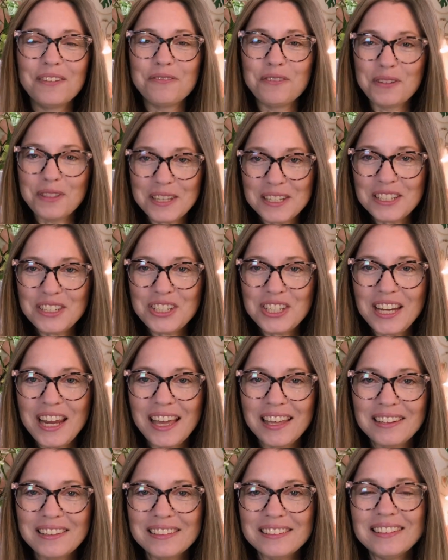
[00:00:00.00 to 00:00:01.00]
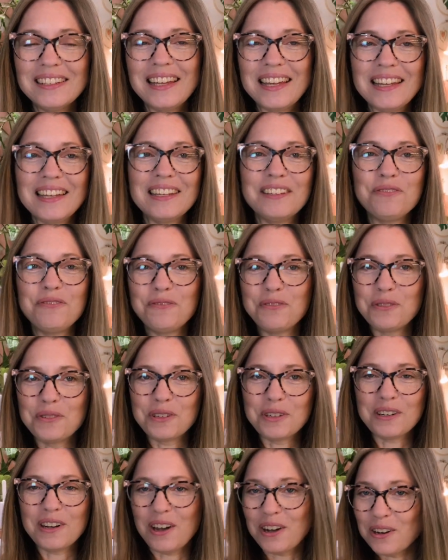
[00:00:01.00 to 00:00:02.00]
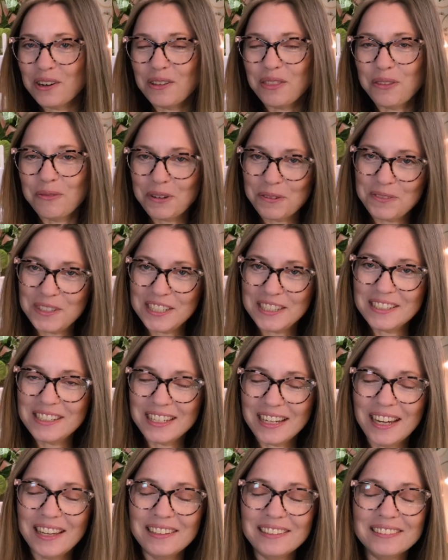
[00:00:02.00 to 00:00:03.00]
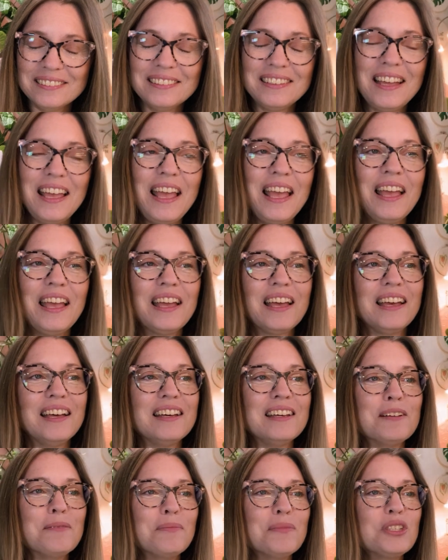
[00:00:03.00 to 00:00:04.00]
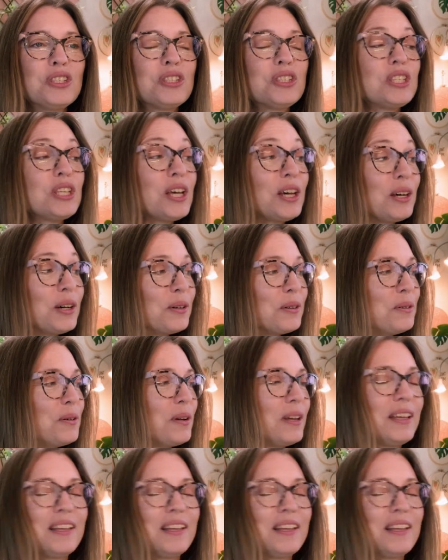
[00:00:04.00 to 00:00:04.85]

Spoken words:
this channel and for our thrifting channel. So